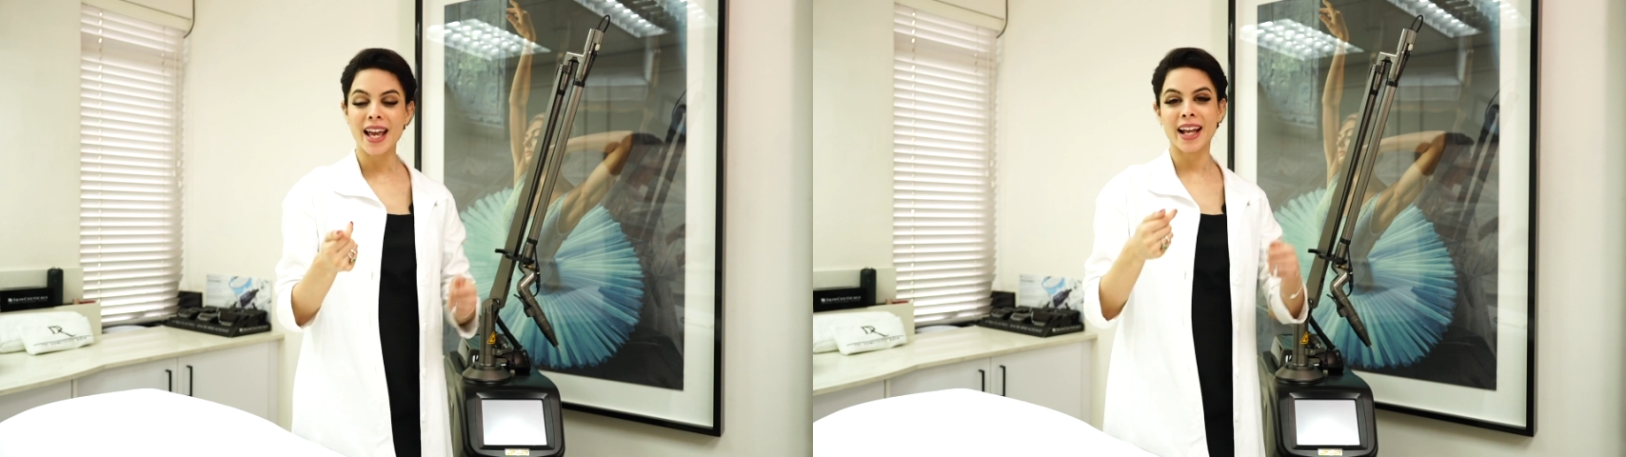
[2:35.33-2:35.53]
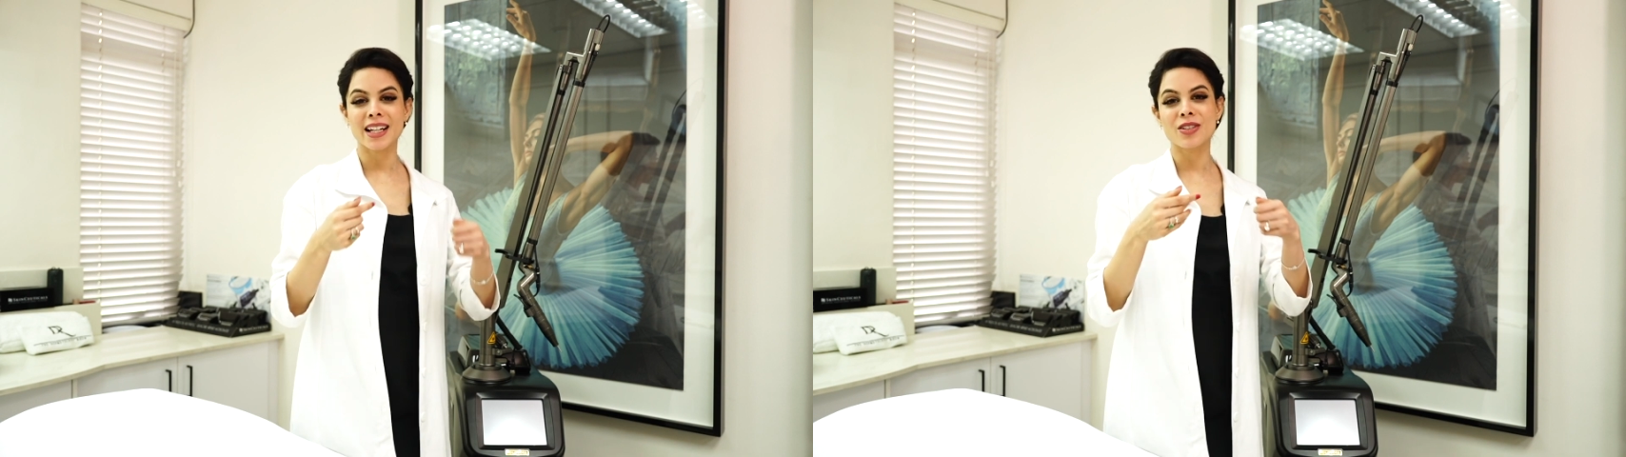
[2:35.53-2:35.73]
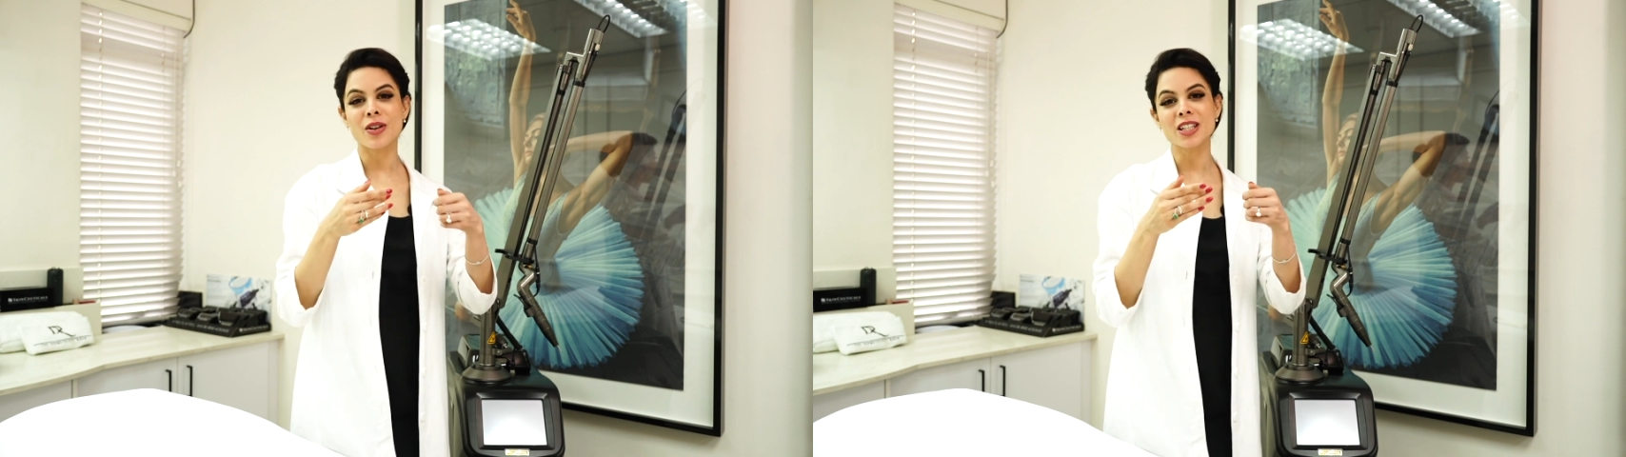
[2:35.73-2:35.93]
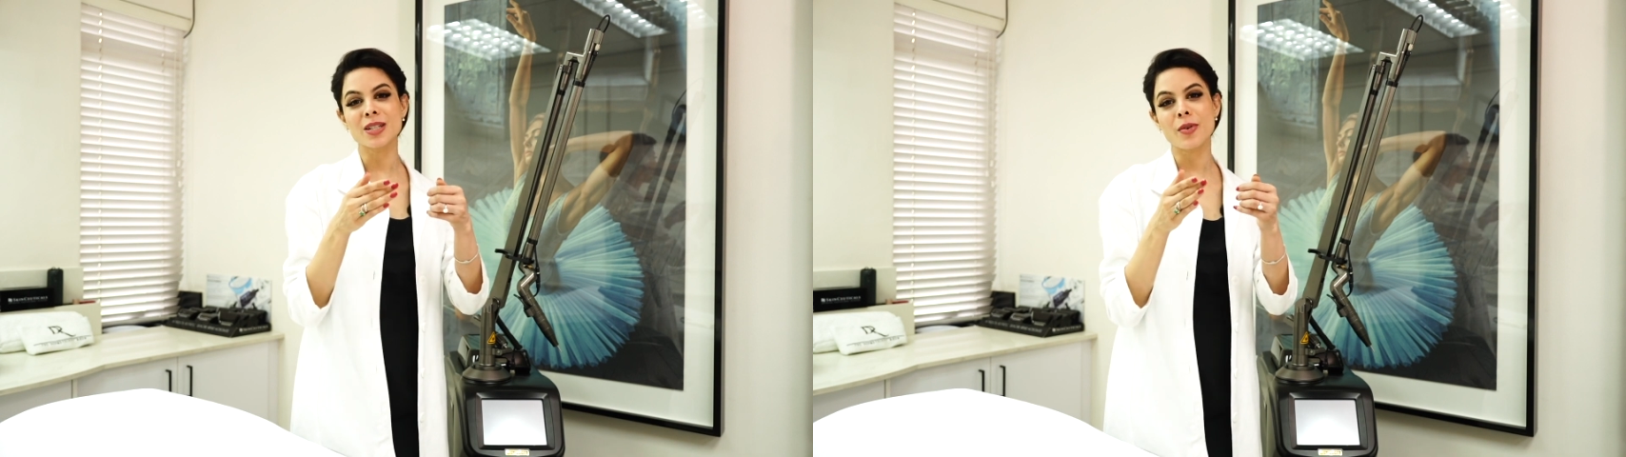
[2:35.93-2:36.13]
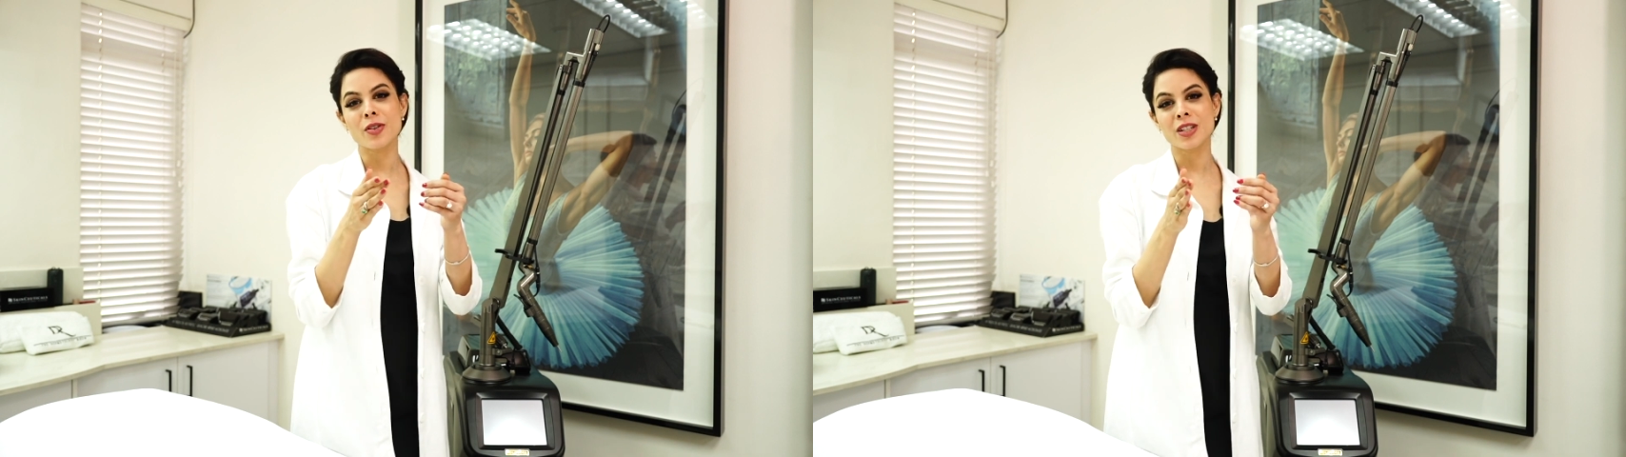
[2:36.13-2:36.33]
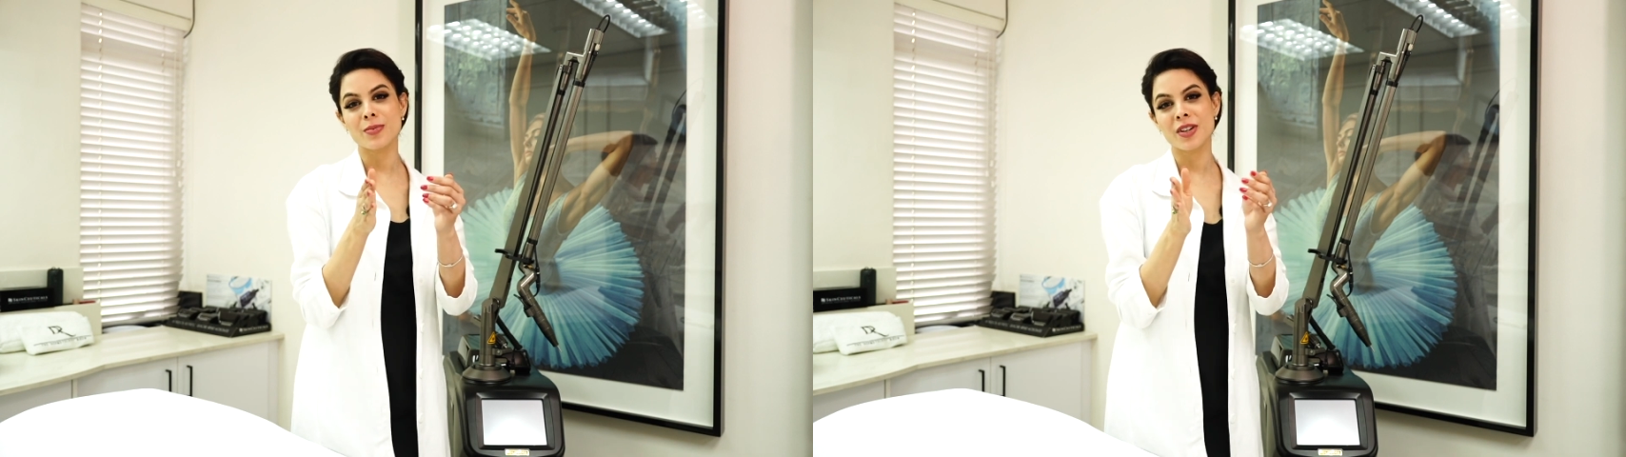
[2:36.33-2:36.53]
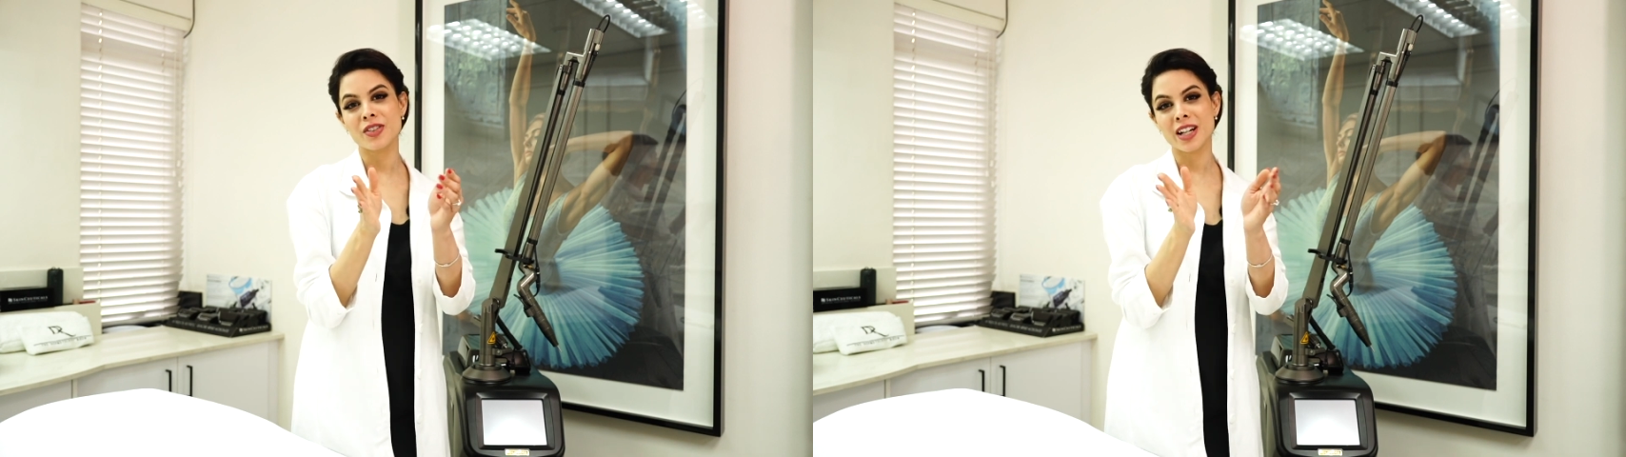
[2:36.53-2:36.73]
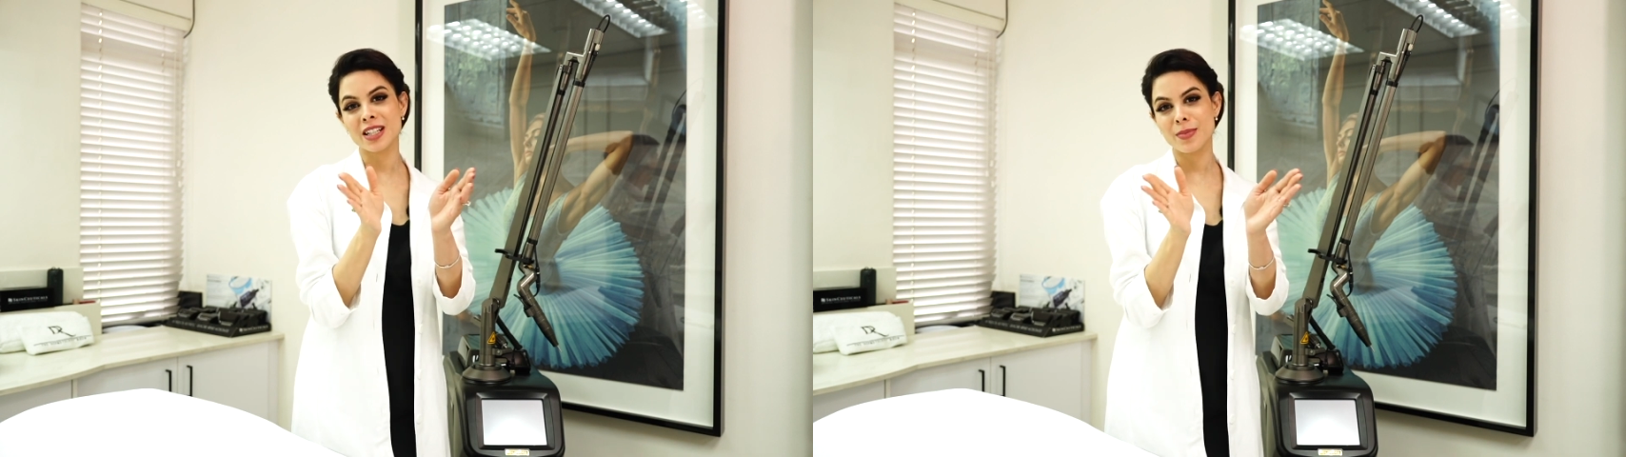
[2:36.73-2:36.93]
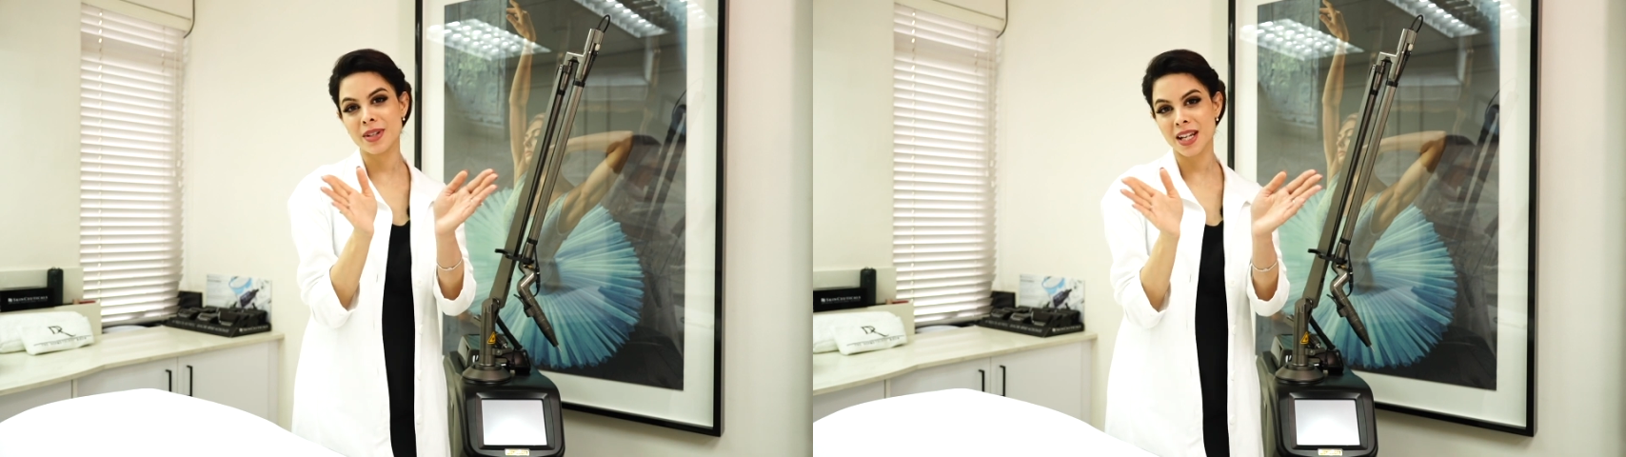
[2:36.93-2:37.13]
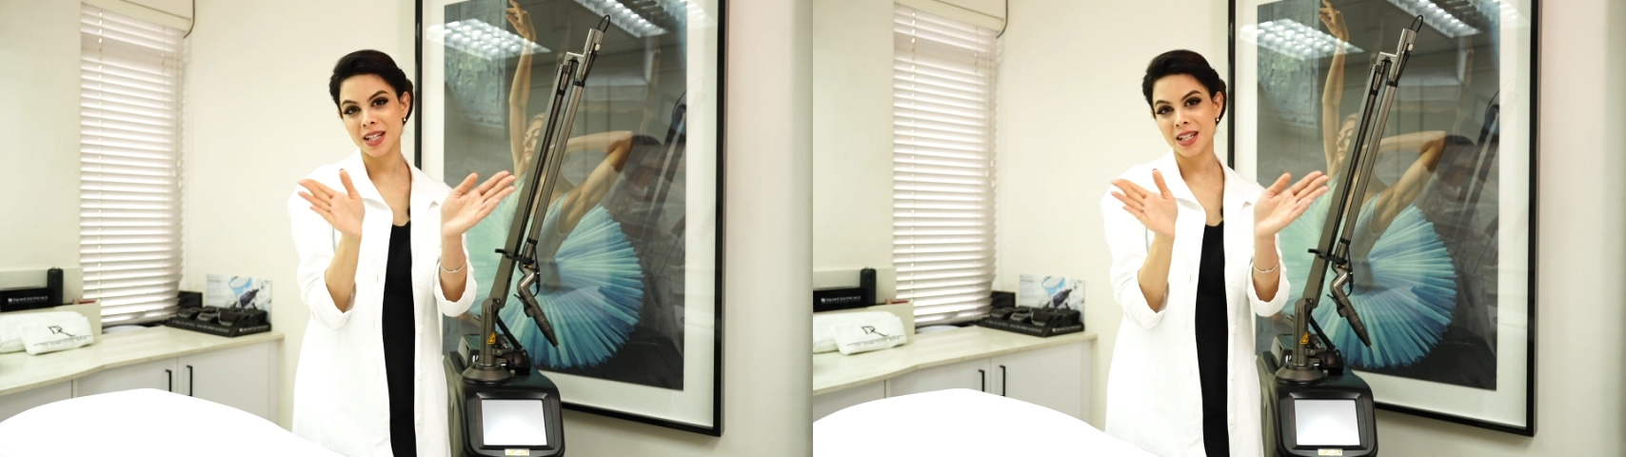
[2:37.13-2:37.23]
it's not supposed to be transmitted